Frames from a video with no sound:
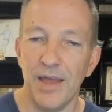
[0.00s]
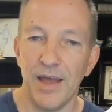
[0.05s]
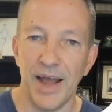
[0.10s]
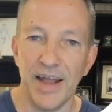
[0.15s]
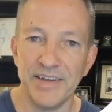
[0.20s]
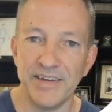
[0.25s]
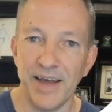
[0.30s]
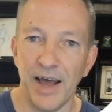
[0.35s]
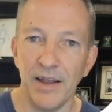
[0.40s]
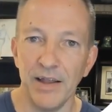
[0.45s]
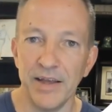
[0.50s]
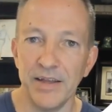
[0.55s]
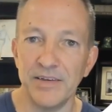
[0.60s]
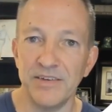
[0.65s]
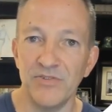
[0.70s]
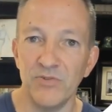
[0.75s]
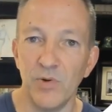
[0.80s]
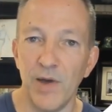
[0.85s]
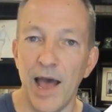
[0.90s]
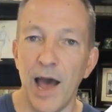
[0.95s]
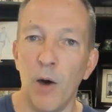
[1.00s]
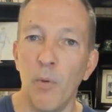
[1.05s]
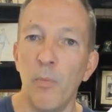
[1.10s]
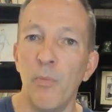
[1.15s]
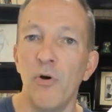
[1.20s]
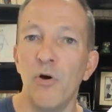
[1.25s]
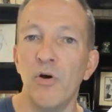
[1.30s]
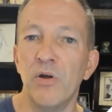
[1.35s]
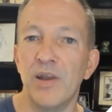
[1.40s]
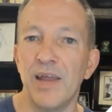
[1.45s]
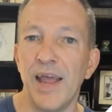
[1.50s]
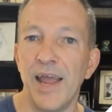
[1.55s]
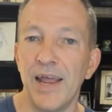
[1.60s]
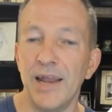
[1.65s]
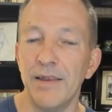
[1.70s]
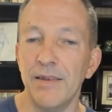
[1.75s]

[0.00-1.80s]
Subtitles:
I tell it to output a